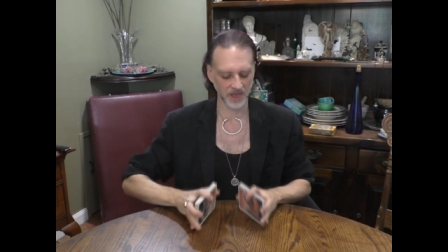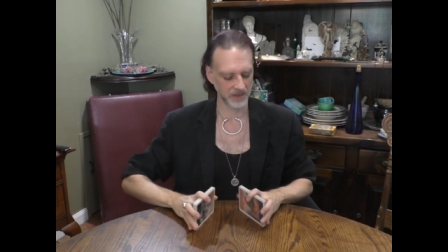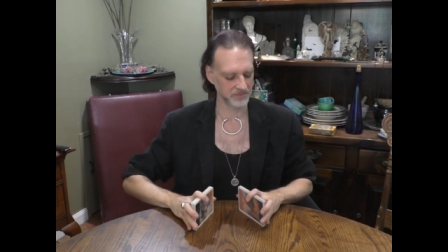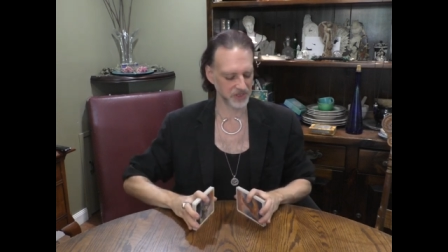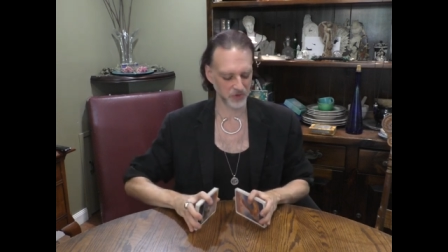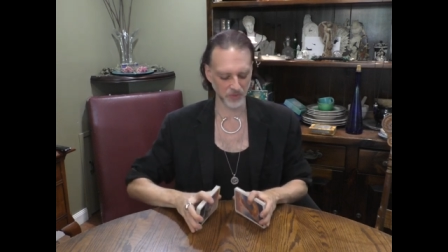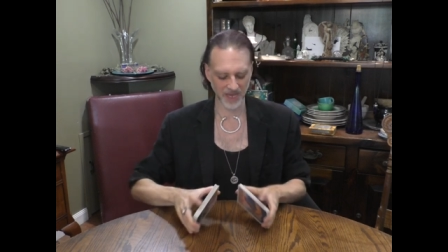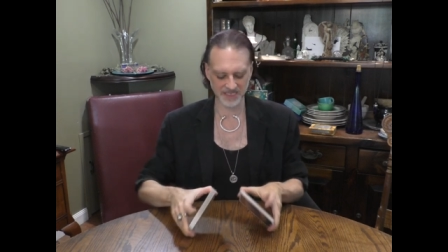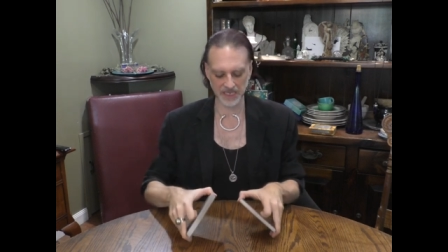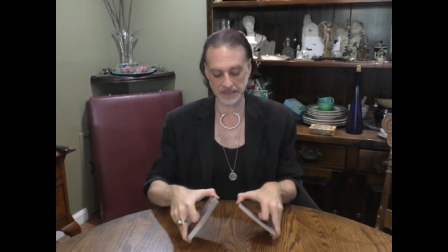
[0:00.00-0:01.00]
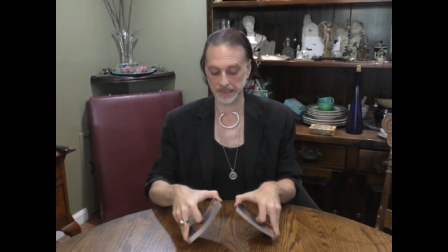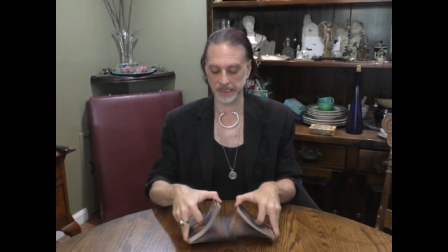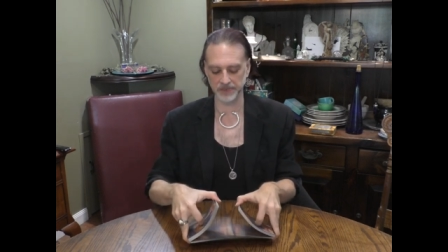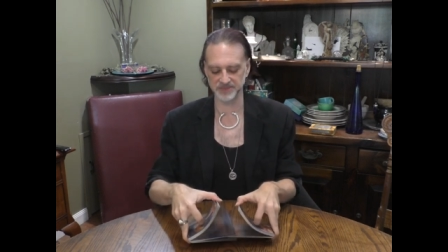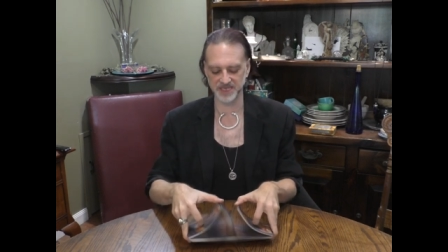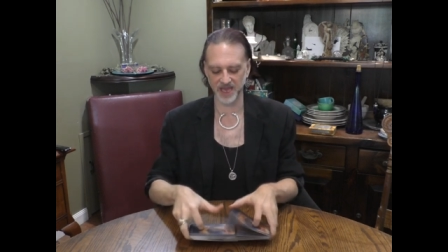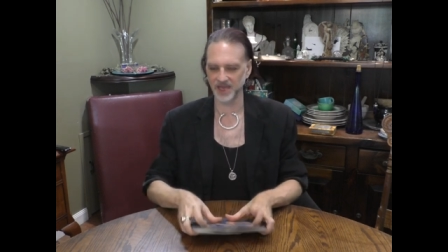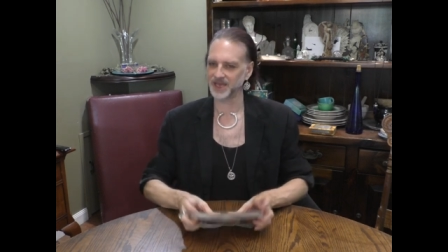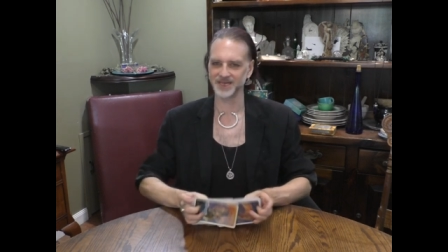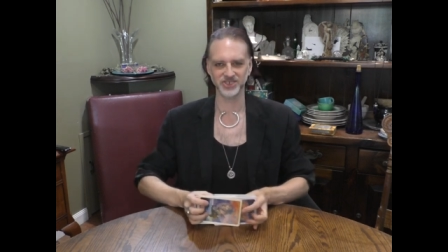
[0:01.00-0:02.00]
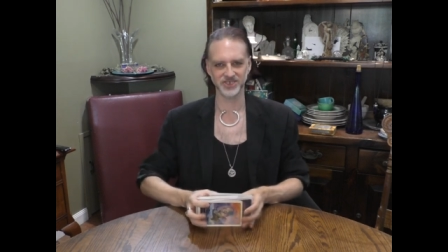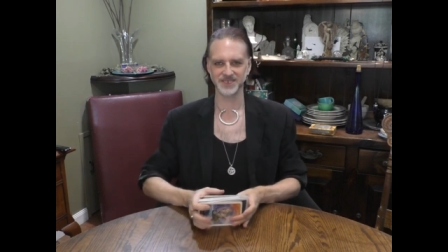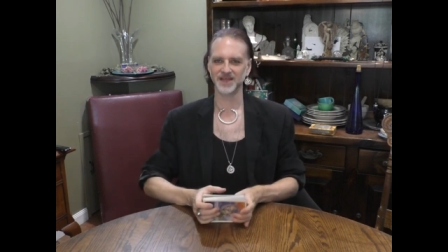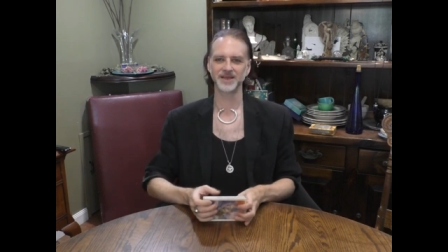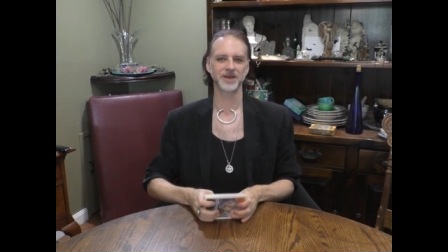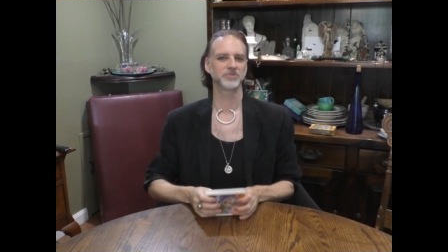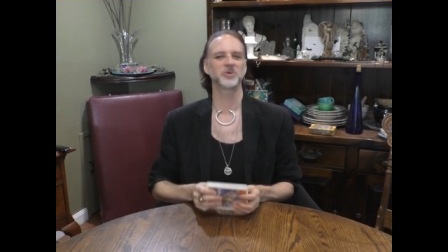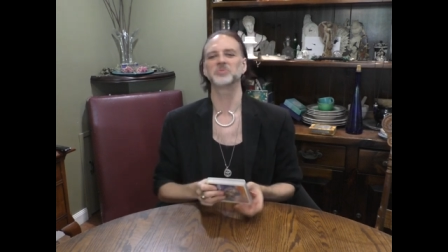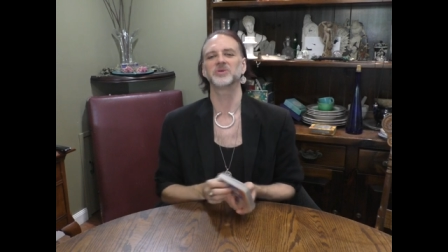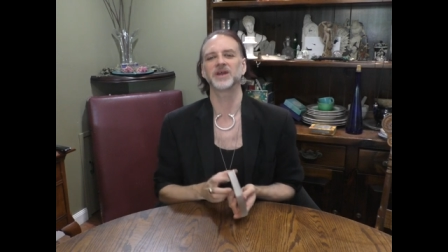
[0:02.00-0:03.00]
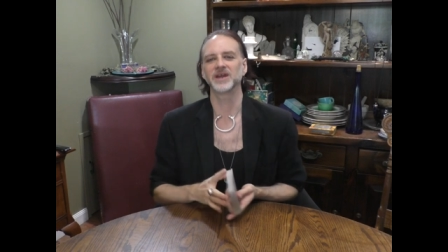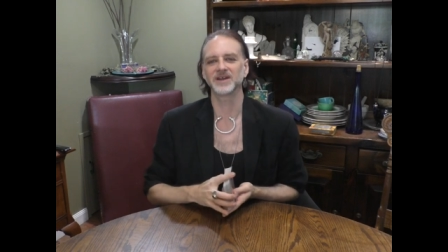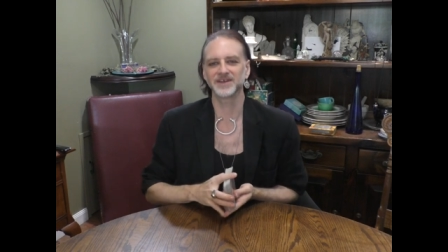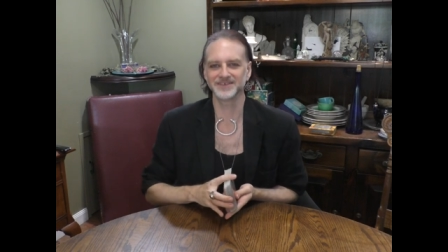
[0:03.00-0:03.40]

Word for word: I am Leo Rising, as I keep saying. Can't you tell I got purple hair?